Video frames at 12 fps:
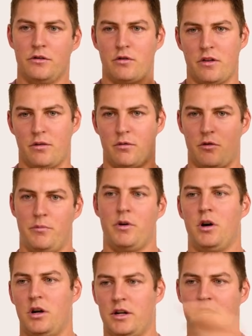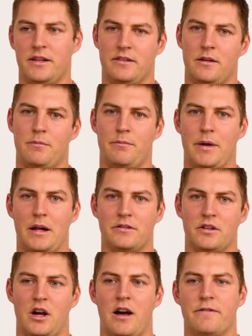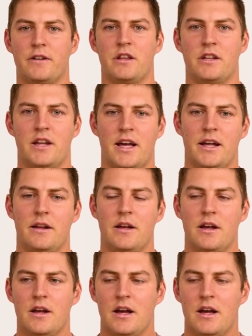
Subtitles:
So I throw the ball, it ends up bouncing off into the net.